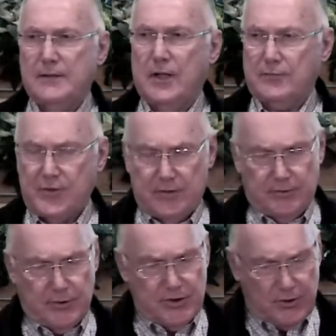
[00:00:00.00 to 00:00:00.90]
to,
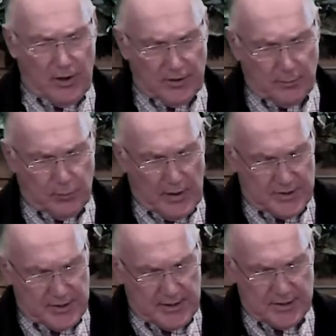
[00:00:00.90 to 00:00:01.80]
to start the
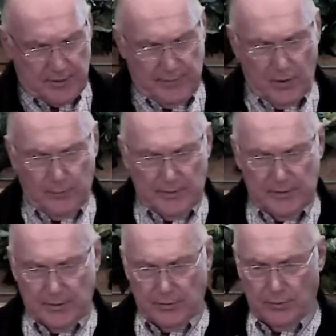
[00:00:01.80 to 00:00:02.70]
process of helping
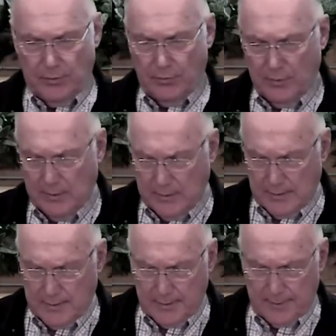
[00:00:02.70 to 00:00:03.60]
to
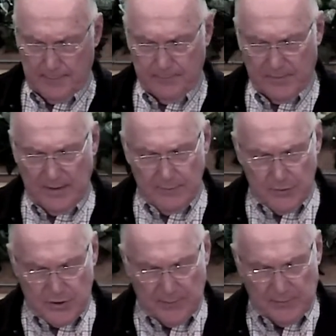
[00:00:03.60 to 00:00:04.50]
uh, give
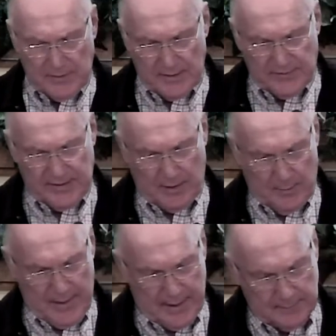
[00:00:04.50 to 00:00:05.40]
you something to think
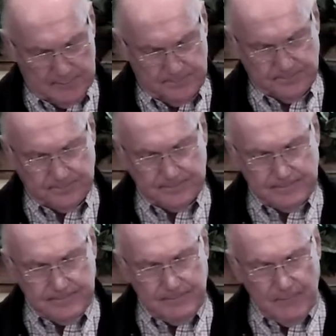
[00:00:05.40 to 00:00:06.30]
about,
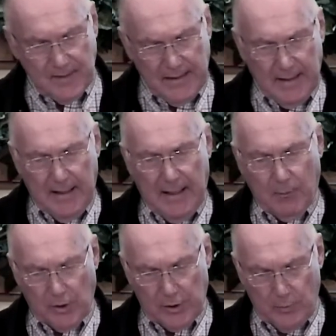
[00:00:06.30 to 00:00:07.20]

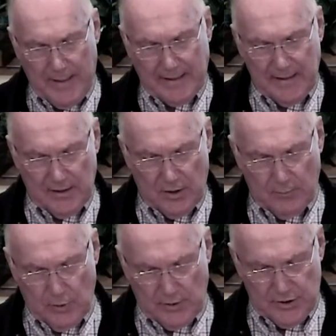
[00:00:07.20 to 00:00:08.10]
I want to go back into
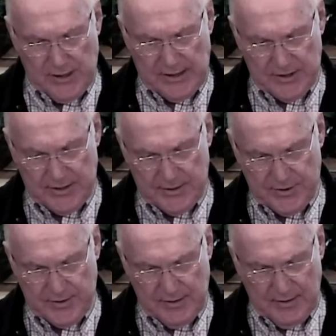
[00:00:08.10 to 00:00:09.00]
the book of
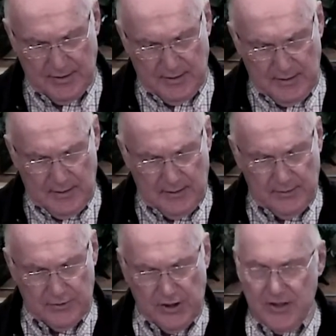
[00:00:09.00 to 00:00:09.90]
Genesis,
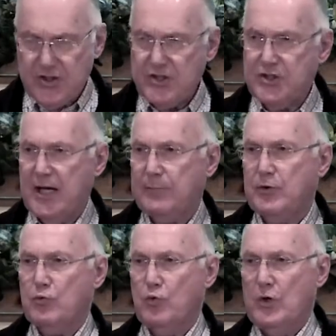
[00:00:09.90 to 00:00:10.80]
to Genesis
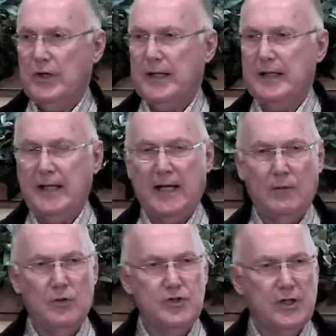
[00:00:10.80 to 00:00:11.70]
chapter 1, and
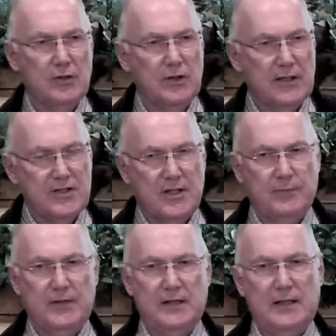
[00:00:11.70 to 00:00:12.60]
I want you to look at
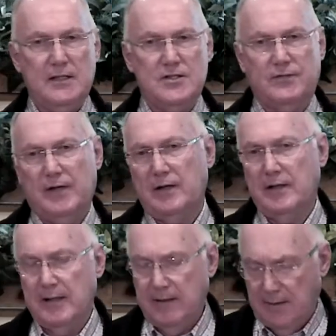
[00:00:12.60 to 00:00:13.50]
something that is
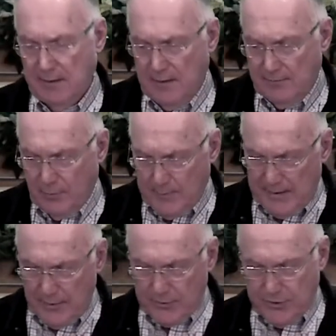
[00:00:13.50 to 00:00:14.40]
very
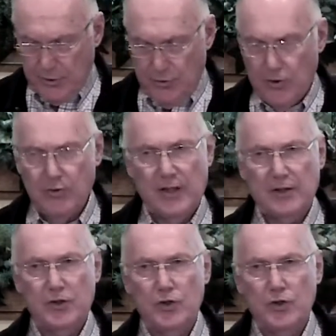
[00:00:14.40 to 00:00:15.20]
familiar to you that